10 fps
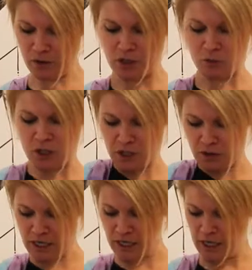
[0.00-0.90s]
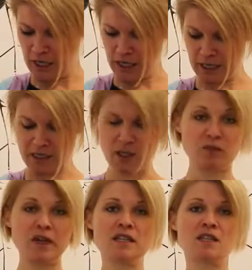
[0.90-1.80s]
rig on my shoulder, until
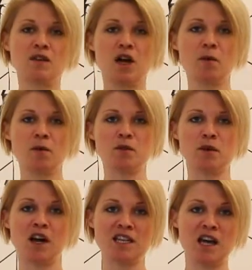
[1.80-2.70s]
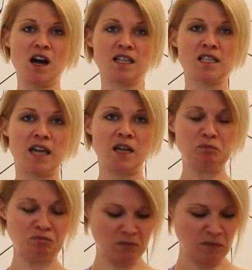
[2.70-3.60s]
the rings have come up to a nice height again.